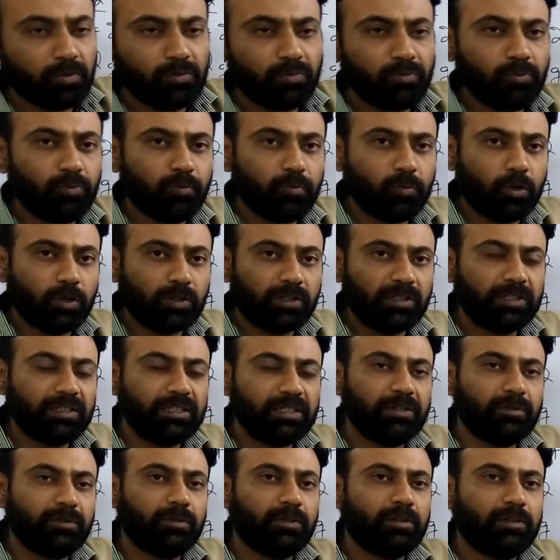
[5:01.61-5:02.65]
of water,
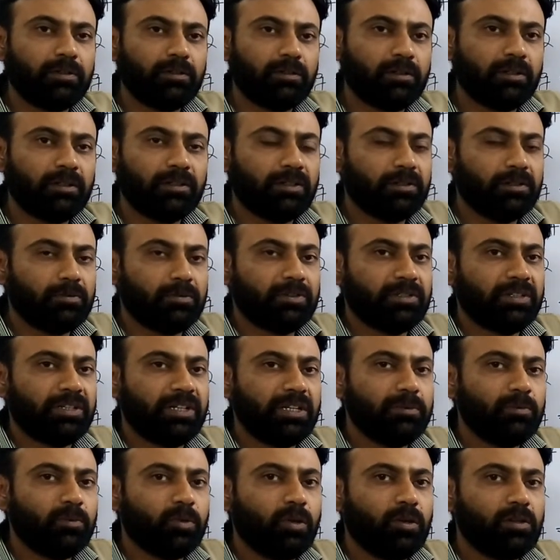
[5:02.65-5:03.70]
there were 3
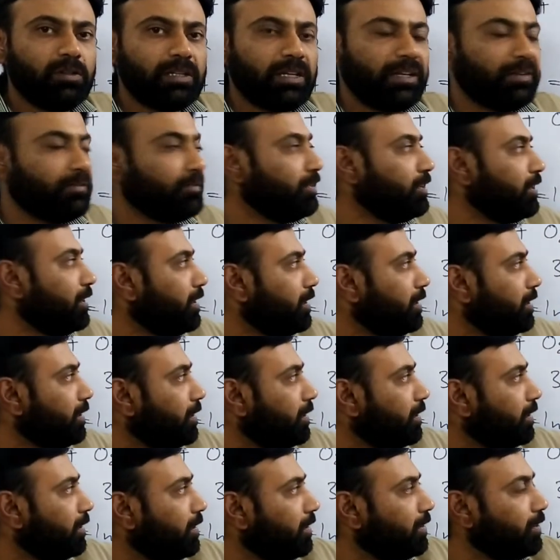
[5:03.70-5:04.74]
moles, and we
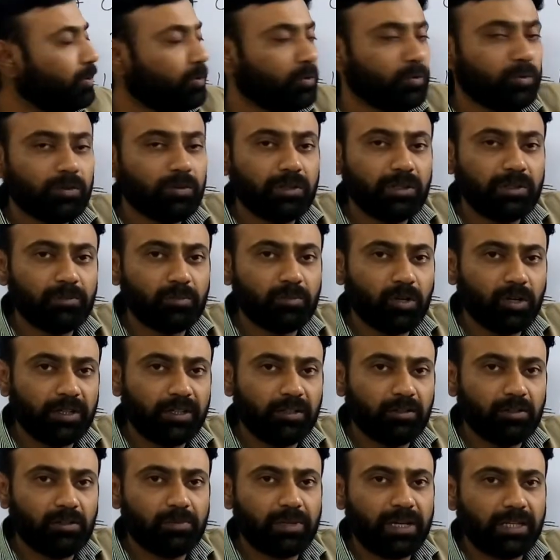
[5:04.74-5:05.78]
knew the
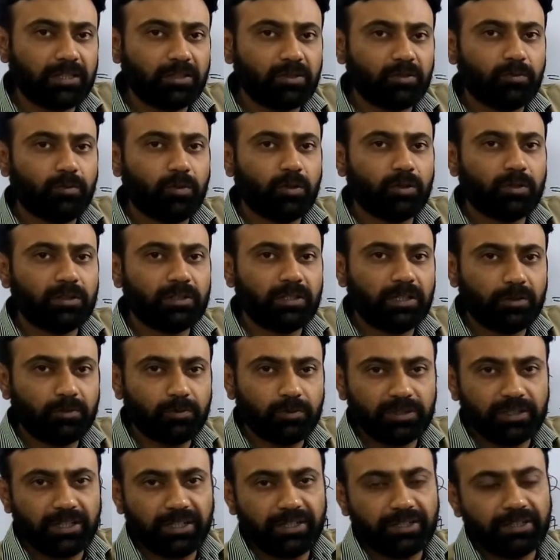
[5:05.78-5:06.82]
molecular mass of water, that
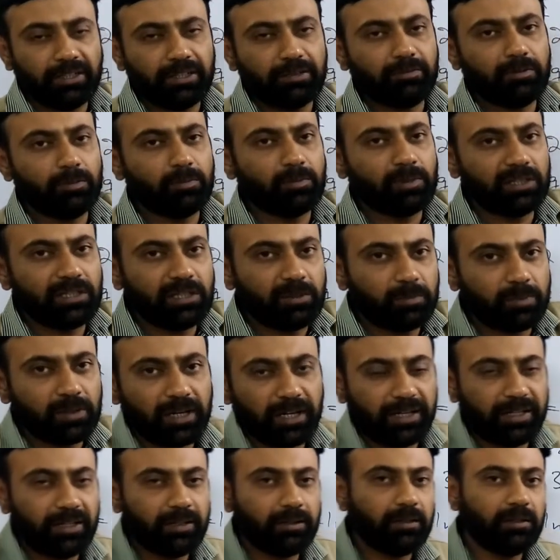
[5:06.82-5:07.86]
was 18. We
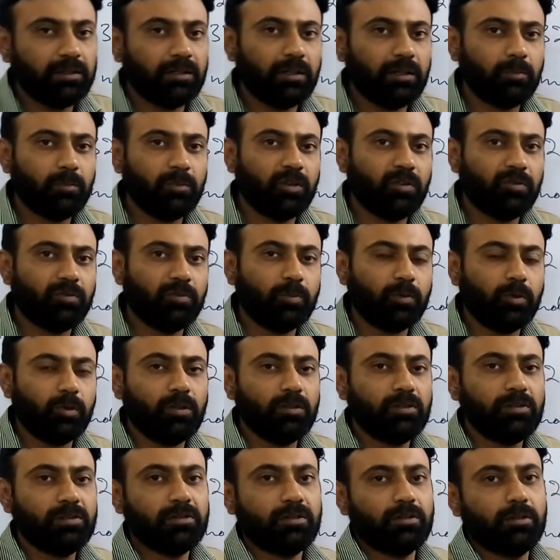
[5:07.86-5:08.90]
multiplied number of
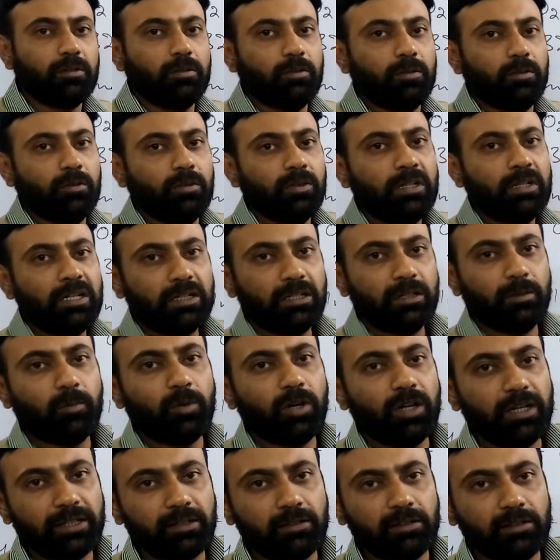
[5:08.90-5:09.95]
moles to the
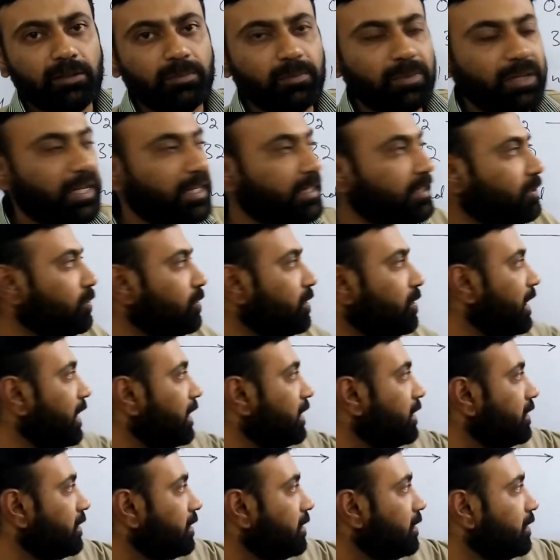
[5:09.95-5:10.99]
molecular mass to
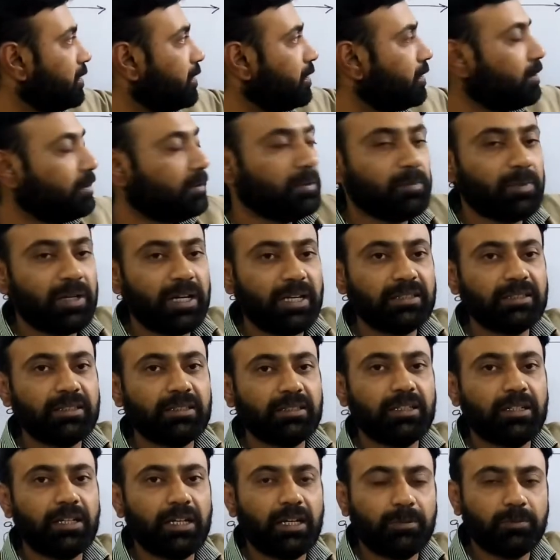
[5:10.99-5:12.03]
get to the mass in
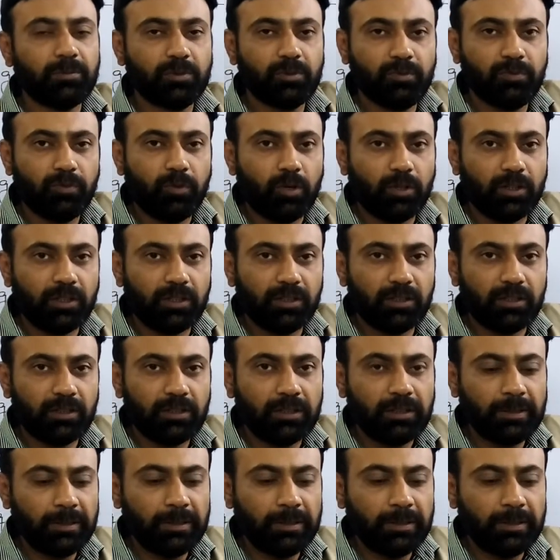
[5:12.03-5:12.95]
grams of water.